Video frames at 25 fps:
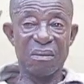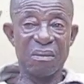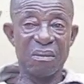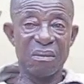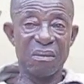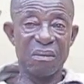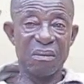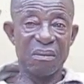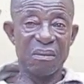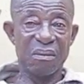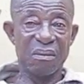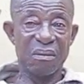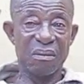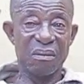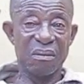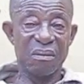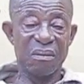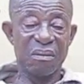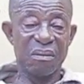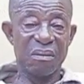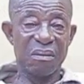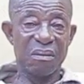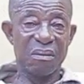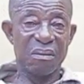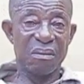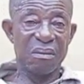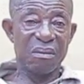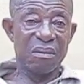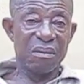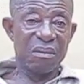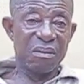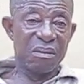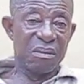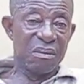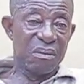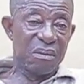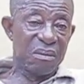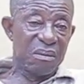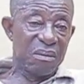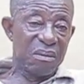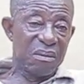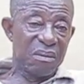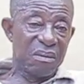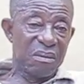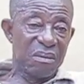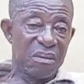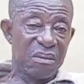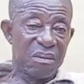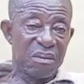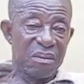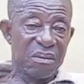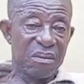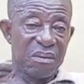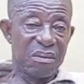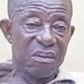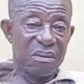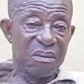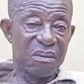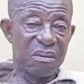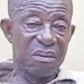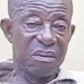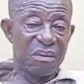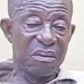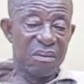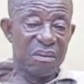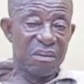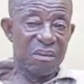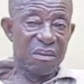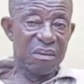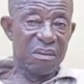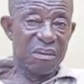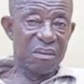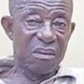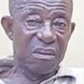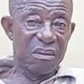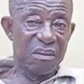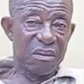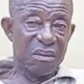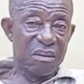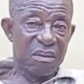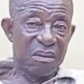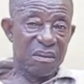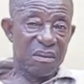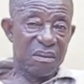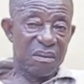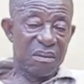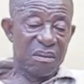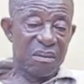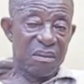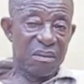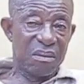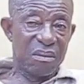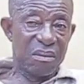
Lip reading: (not speaking)